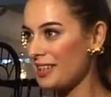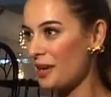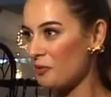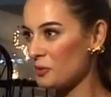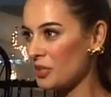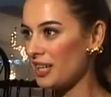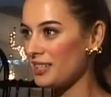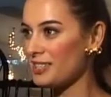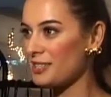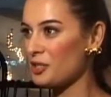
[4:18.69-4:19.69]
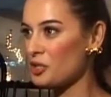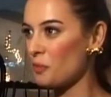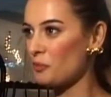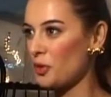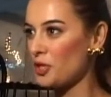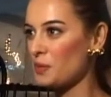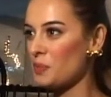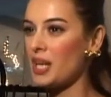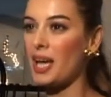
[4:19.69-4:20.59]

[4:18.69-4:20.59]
Let everyone else uh, shop first.